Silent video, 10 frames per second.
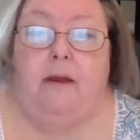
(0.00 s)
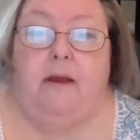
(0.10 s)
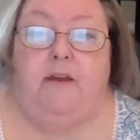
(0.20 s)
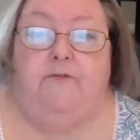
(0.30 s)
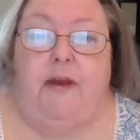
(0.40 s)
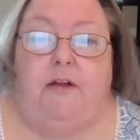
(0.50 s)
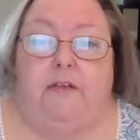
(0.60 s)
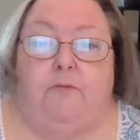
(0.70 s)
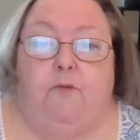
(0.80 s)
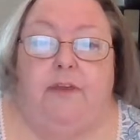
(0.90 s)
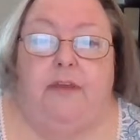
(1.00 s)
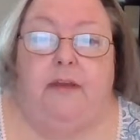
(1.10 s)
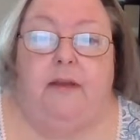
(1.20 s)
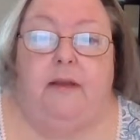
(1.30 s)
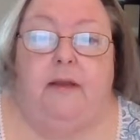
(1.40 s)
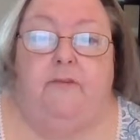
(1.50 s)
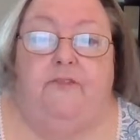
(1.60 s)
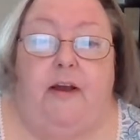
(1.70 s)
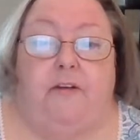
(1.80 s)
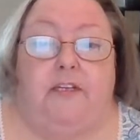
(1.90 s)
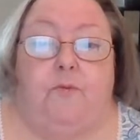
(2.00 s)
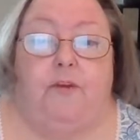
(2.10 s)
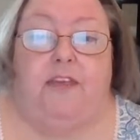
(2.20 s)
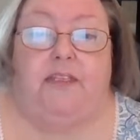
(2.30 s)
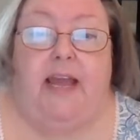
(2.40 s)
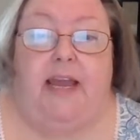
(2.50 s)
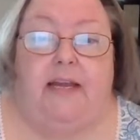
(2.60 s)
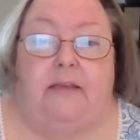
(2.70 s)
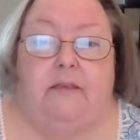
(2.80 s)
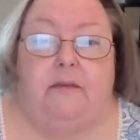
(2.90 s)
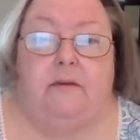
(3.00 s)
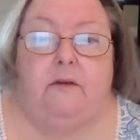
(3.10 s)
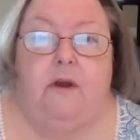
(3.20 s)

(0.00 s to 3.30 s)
He felt it with his hands.